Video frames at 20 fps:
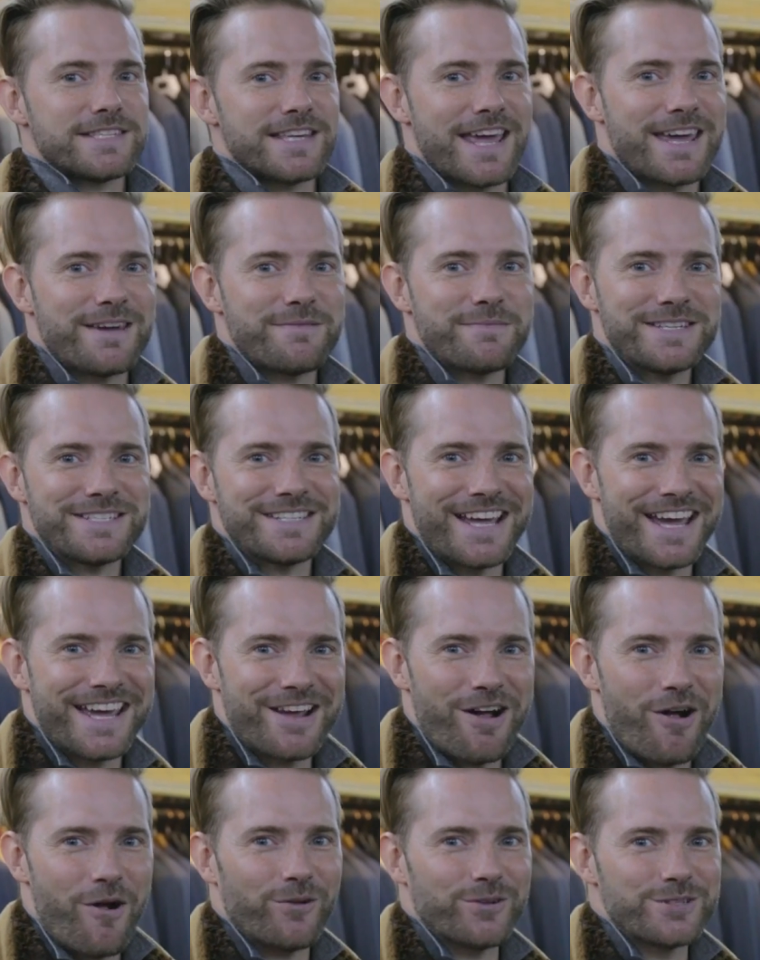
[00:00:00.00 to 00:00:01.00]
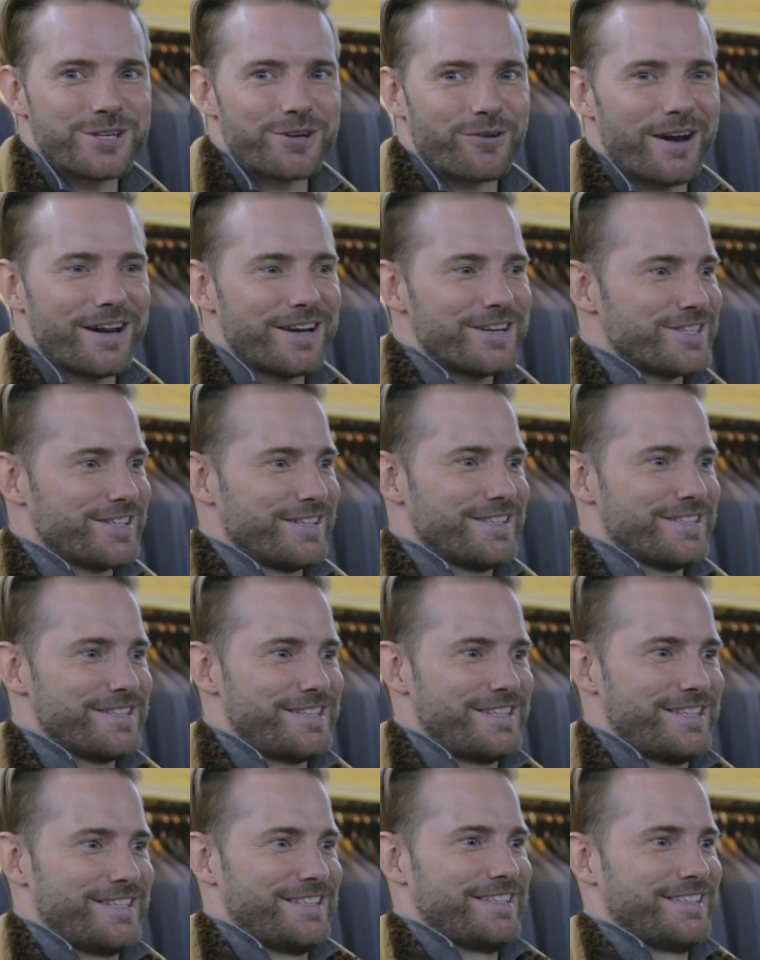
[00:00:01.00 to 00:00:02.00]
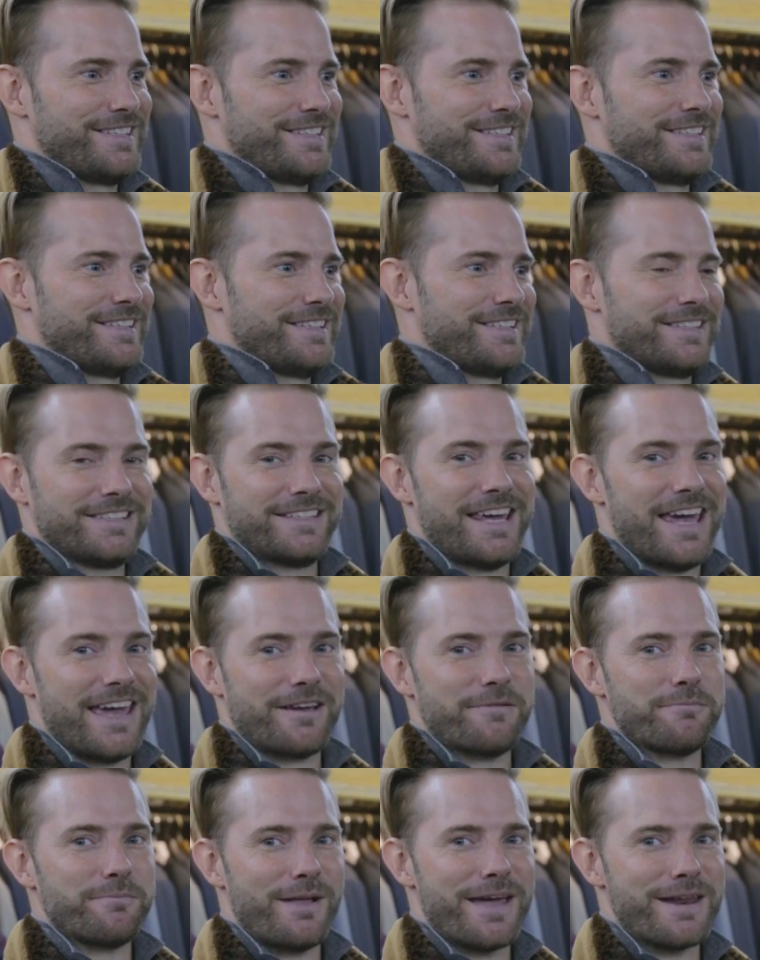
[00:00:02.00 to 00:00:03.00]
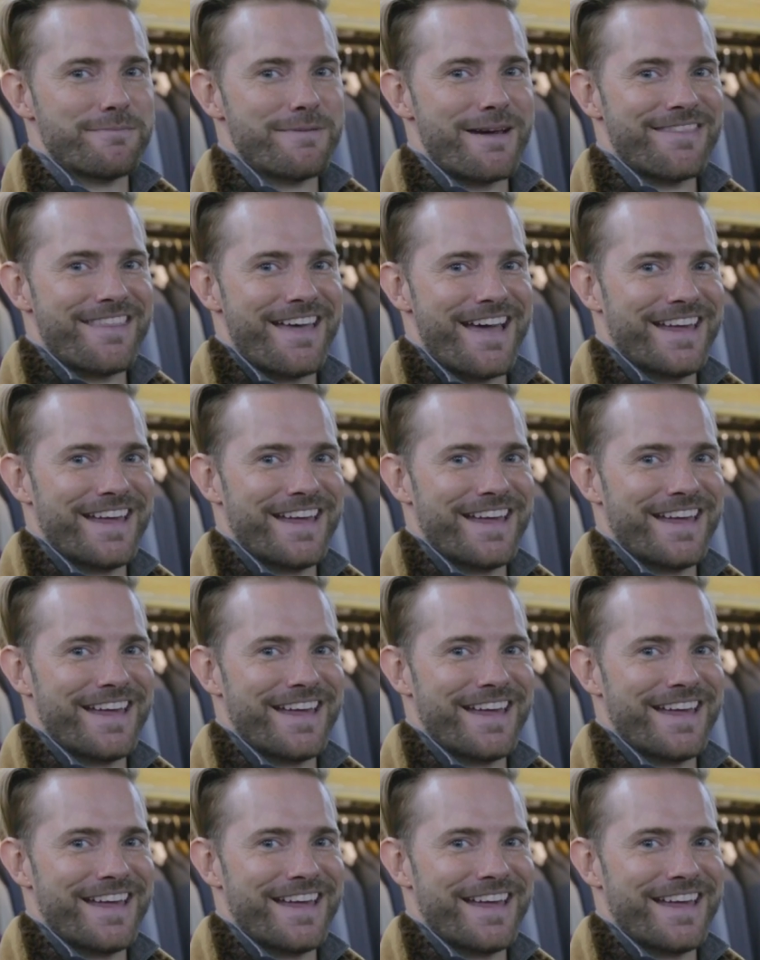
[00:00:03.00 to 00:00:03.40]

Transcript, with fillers: same day alterations. Can't complain about